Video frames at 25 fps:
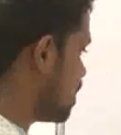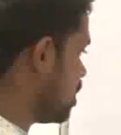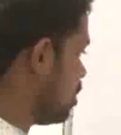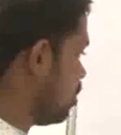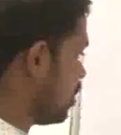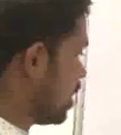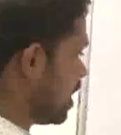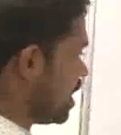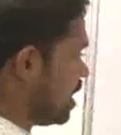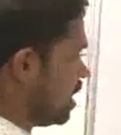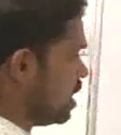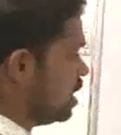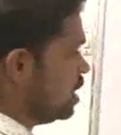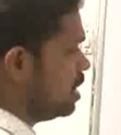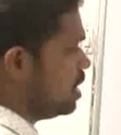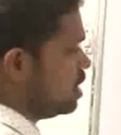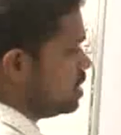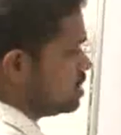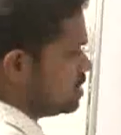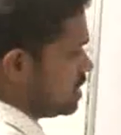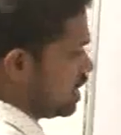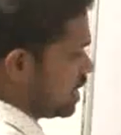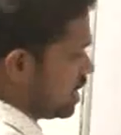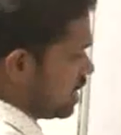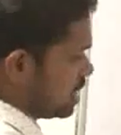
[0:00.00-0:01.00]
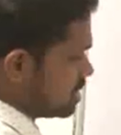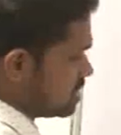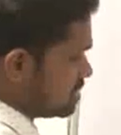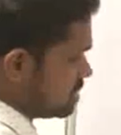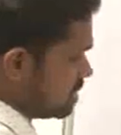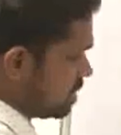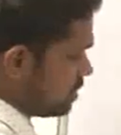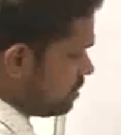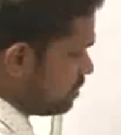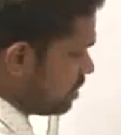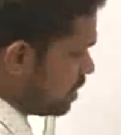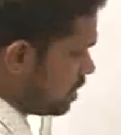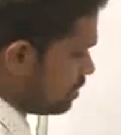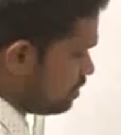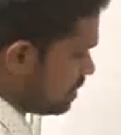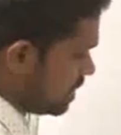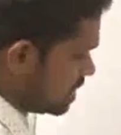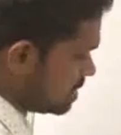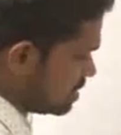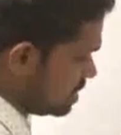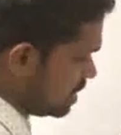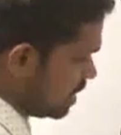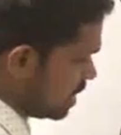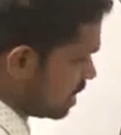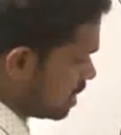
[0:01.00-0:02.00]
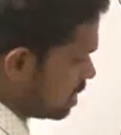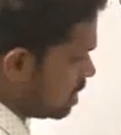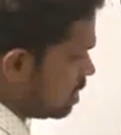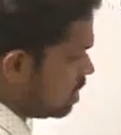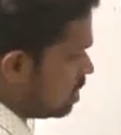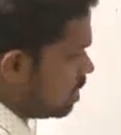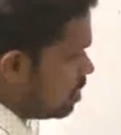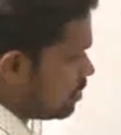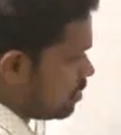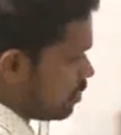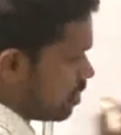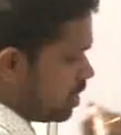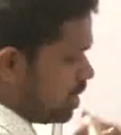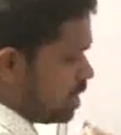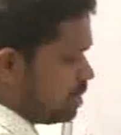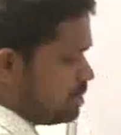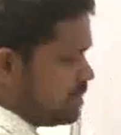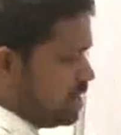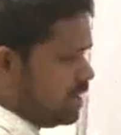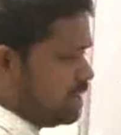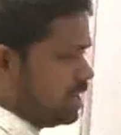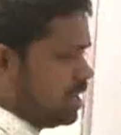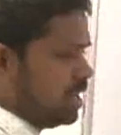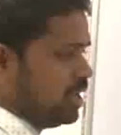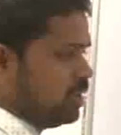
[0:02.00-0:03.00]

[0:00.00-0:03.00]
Okay, there are 7 basic fundamental